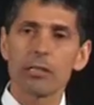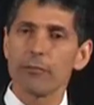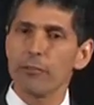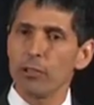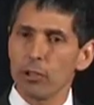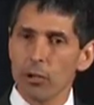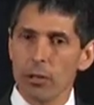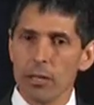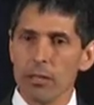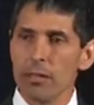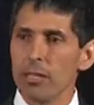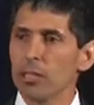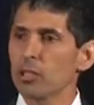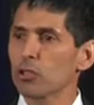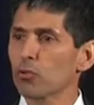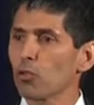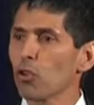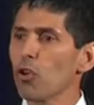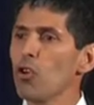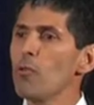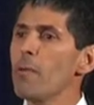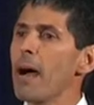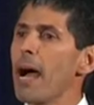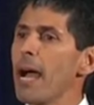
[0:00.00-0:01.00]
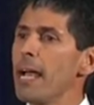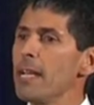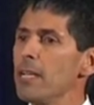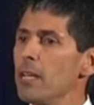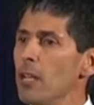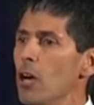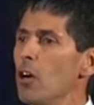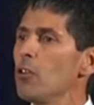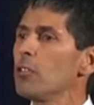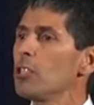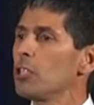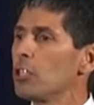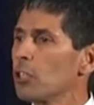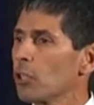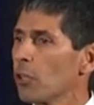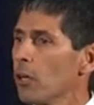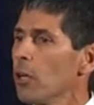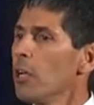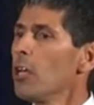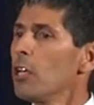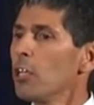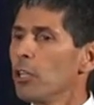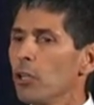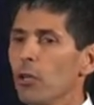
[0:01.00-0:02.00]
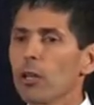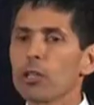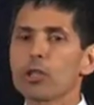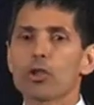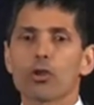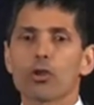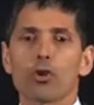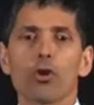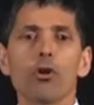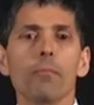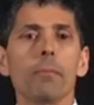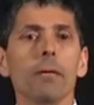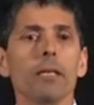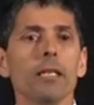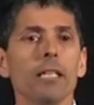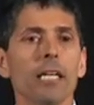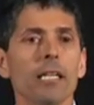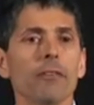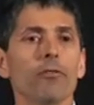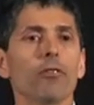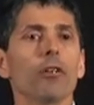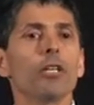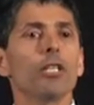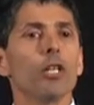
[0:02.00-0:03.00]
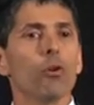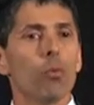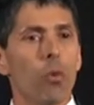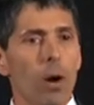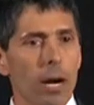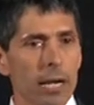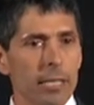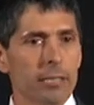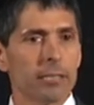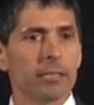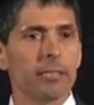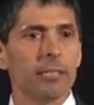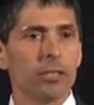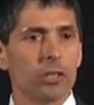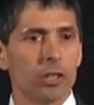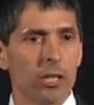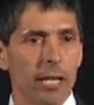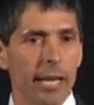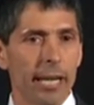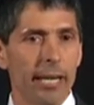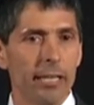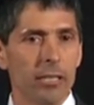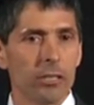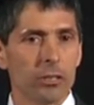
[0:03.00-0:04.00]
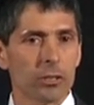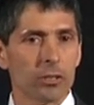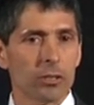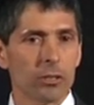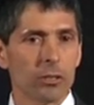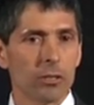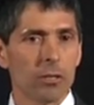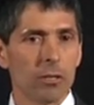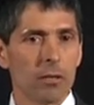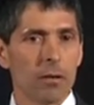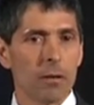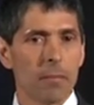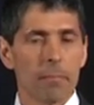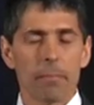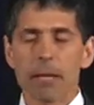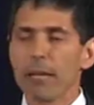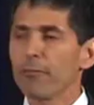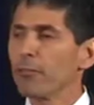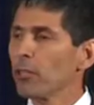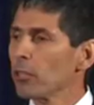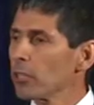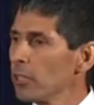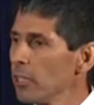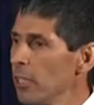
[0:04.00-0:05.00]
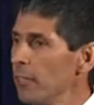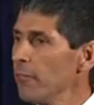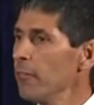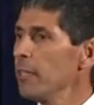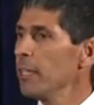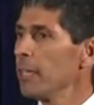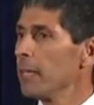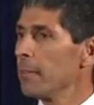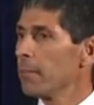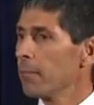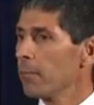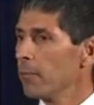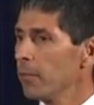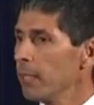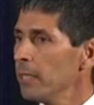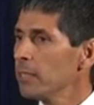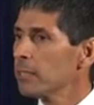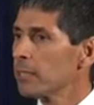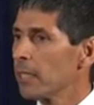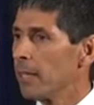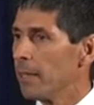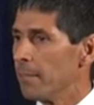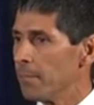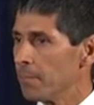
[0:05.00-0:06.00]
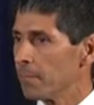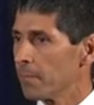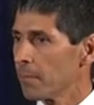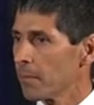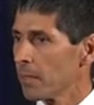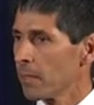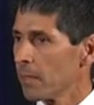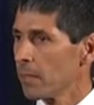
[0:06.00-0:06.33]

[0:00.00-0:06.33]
If you're in this room, I know that you're a true believer and you want to see change. But if you're living in prison,